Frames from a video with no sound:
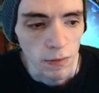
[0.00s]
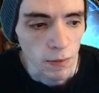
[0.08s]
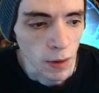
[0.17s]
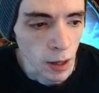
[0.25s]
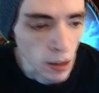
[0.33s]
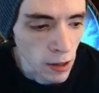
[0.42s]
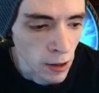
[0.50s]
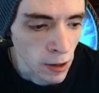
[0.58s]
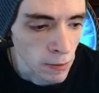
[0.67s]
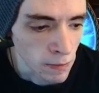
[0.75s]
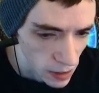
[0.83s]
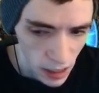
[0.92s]
But
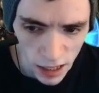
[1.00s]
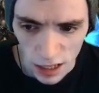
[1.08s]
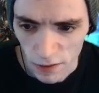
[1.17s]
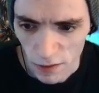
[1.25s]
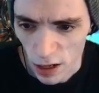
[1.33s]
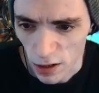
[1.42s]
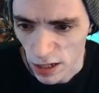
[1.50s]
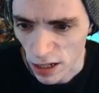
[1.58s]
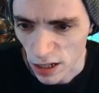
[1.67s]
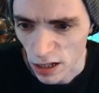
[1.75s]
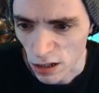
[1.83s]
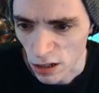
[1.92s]
and then I've got like
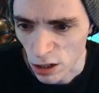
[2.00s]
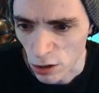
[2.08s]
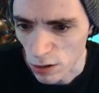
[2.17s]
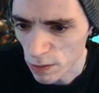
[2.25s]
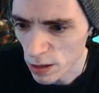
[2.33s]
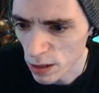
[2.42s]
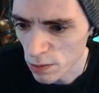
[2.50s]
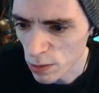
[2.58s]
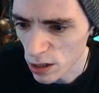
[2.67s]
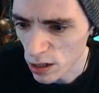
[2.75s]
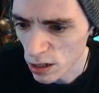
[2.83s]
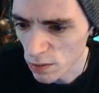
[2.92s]
a corrupted
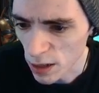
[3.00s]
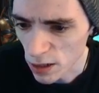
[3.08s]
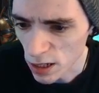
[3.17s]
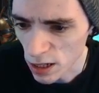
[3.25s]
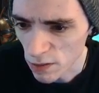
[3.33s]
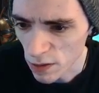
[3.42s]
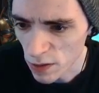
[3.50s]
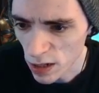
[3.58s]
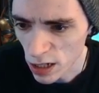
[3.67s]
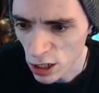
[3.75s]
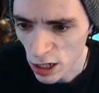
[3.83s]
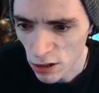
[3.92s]
blood melding of the
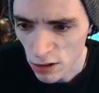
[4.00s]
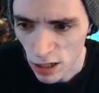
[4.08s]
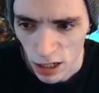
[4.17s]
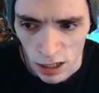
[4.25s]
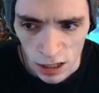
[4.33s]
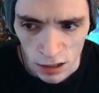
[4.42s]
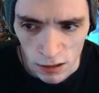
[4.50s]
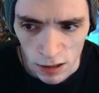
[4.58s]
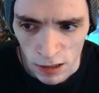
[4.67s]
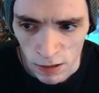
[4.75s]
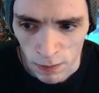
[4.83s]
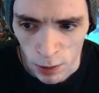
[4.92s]
flesh down here
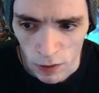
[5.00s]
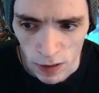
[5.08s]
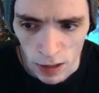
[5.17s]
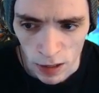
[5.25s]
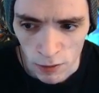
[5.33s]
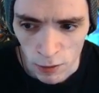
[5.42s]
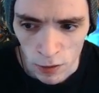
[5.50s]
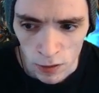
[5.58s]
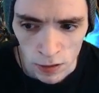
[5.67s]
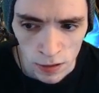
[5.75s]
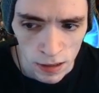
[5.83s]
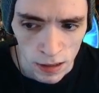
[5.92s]
that's perfectly
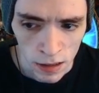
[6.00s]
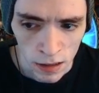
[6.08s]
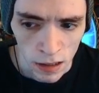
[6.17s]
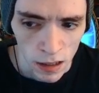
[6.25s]
rolled, and